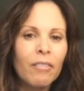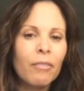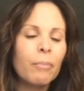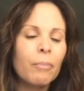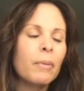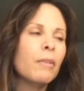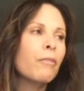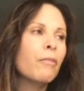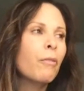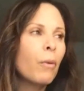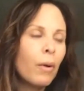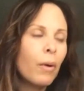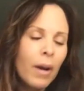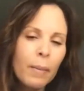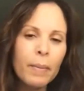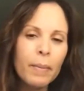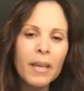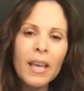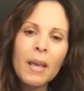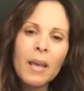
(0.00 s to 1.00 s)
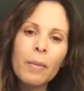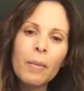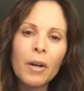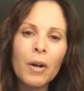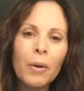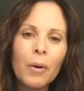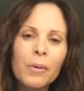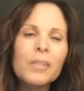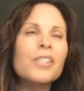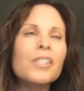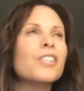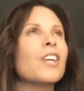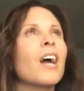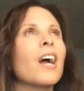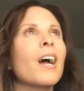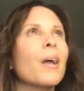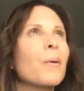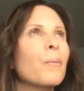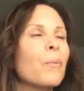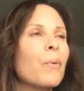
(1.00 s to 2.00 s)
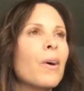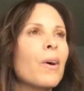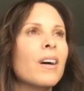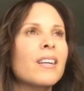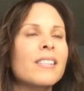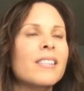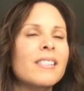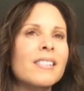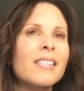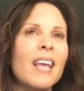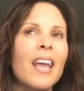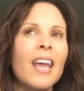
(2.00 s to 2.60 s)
Before I became a coach, I was